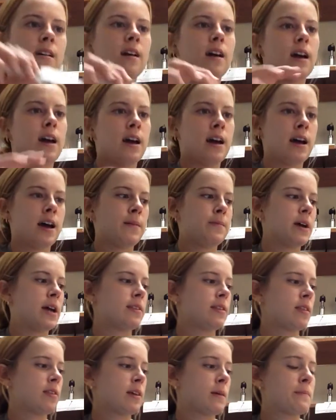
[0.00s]

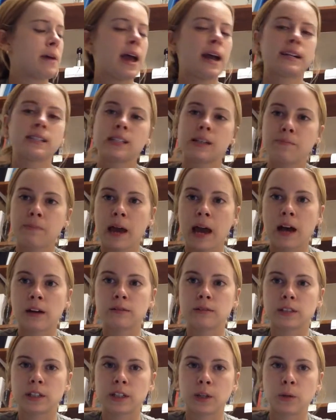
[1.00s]
And then the max
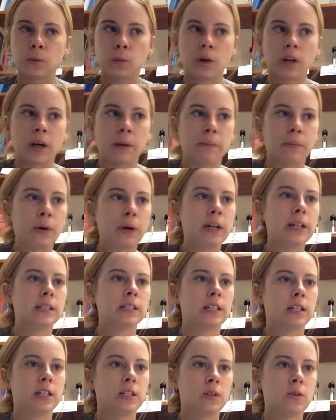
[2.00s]
amount that you want to
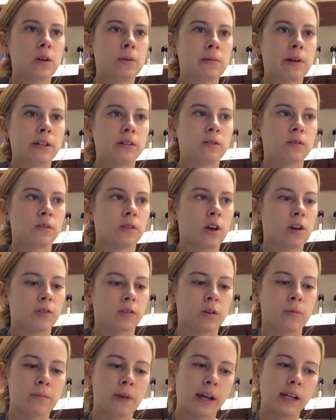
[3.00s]
put into a muscle is
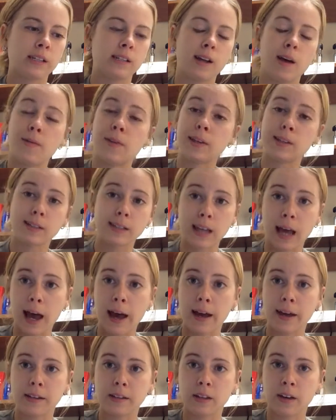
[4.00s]
also based on the
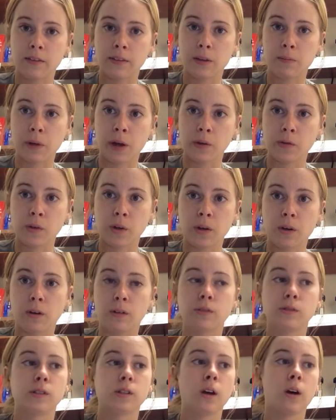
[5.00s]
size of the
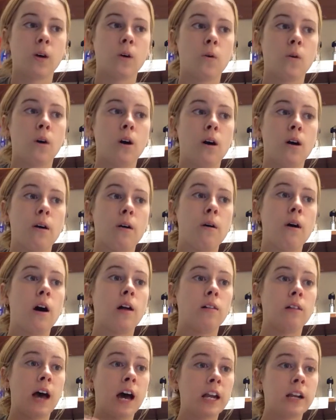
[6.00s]
muscle. So a
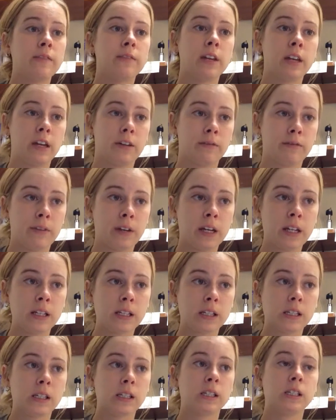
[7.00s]
lot of the
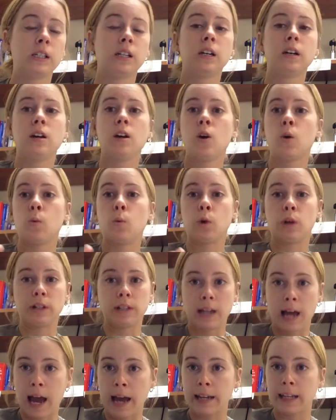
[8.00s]
infants will
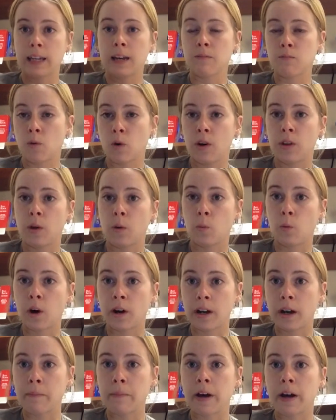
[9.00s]
not get more than
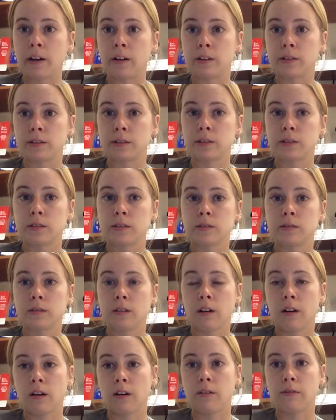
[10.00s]
1 ml
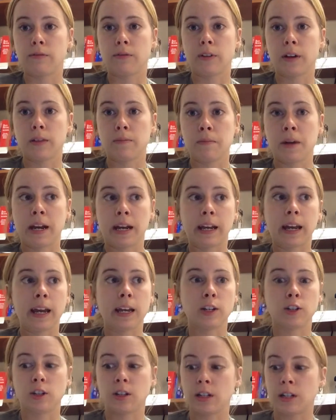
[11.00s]
of
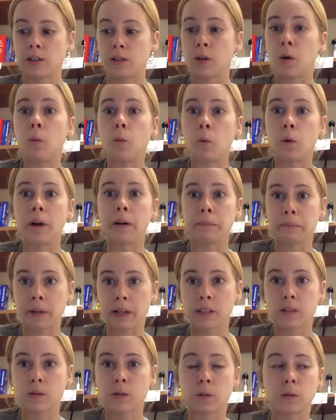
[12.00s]
medication into one
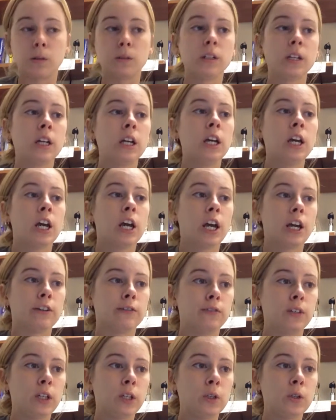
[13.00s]
muscle.
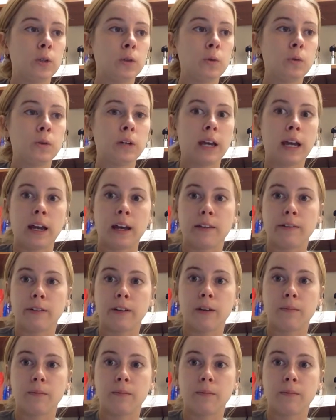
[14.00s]
If you get